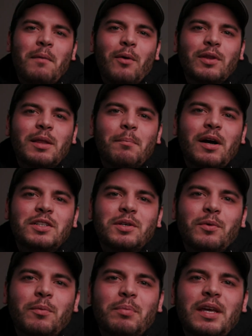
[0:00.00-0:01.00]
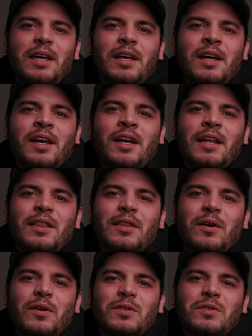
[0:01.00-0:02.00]
about with the budget would be,
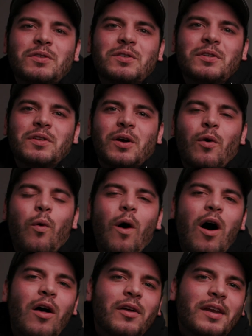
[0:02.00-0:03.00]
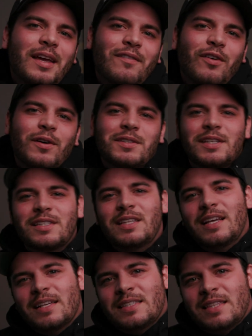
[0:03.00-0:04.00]
there's the quality versus
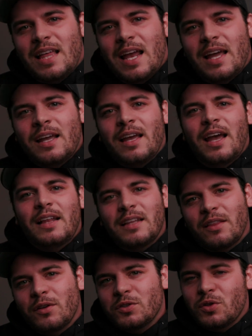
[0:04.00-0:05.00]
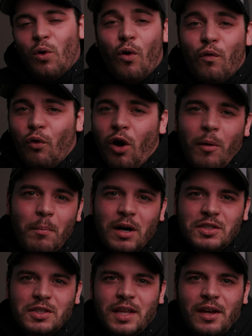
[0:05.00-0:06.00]
the aesthetic, and then there's the overall
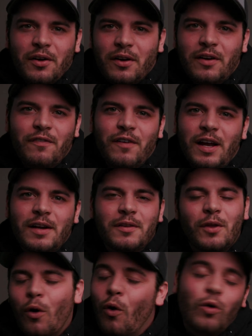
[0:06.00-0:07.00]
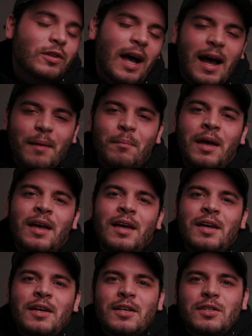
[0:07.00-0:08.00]
budget that you're gonna fight the whole time.
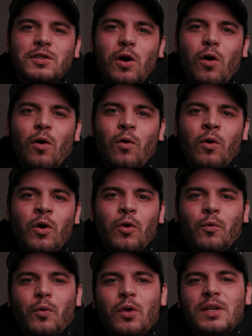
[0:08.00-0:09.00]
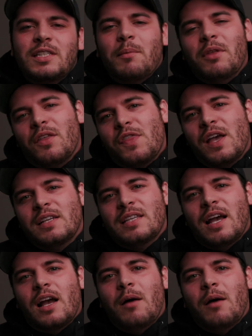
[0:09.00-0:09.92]
So really some of the things that